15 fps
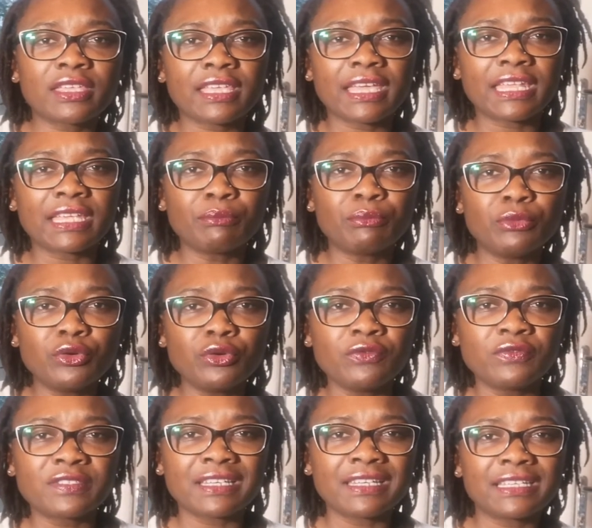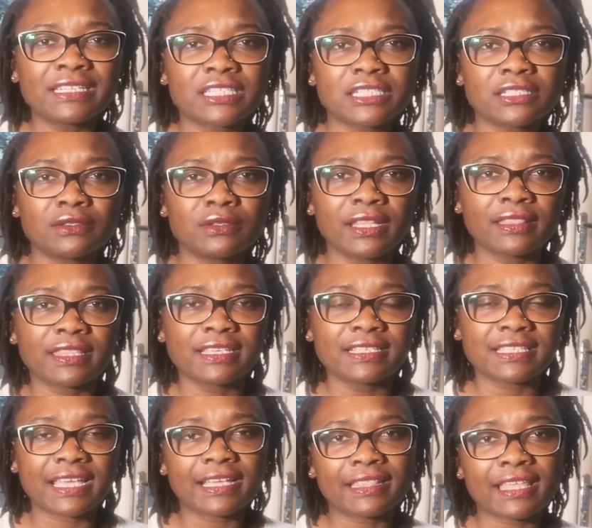get it moved a little and
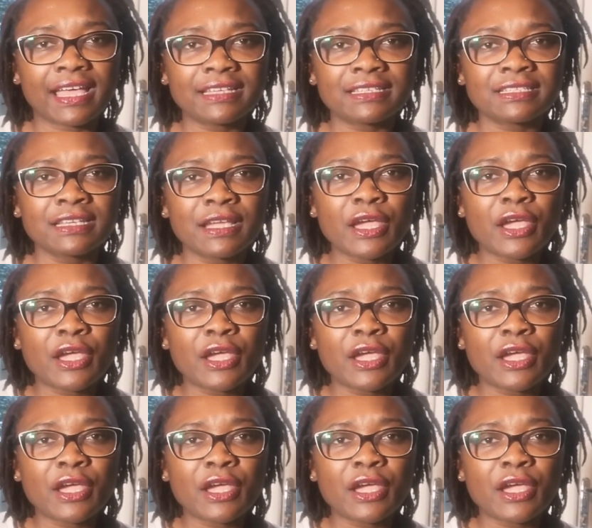things like that.